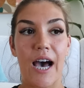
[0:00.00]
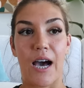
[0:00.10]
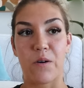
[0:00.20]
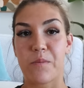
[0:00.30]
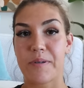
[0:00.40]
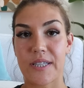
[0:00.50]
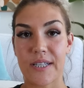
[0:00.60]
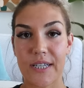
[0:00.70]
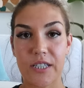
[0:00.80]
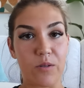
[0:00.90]
I will put the
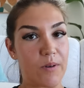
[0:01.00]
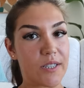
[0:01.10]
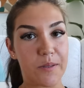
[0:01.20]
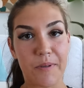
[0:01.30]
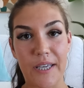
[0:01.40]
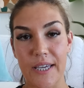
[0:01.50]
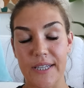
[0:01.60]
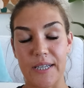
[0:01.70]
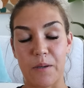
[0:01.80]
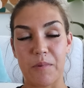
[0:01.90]
link to the recipe
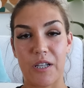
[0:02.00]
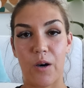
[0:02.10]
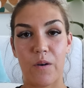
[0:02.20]
down below